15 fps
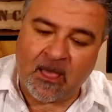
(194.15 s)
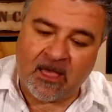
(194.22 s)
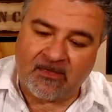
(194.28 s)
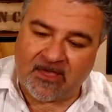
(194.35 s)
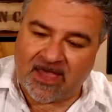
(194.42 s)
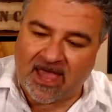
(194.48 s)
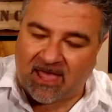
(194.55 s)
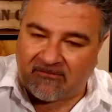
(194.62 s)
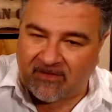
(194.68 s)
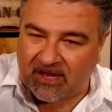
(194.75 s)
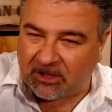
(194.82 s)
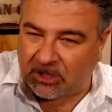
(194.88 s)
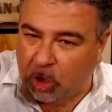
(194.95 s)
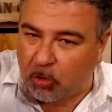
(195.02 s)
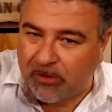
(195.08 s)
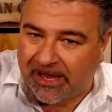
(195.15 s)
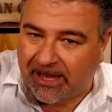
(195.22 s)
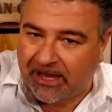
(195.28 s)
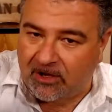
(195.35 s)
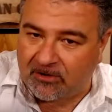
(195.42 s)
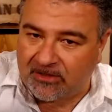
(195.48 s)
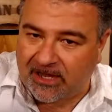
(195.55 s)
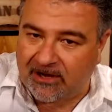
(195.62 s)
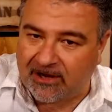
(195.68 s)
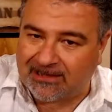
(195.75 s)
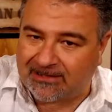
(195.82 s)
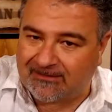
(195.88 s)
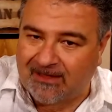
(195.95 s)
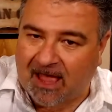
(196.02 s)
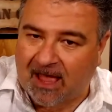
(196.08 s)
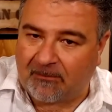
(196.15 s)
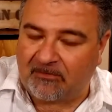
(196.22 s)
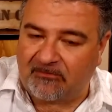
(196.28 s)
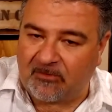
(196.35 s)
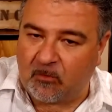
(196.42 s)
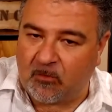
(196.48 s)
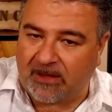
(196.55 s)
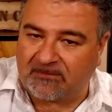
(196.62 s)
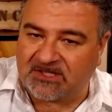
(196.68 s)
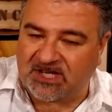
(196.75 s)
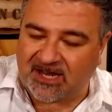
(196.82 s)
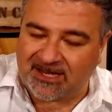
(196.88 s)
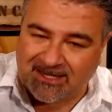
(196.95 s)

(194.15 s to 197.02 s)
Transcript: They have a locator there at the top of the website.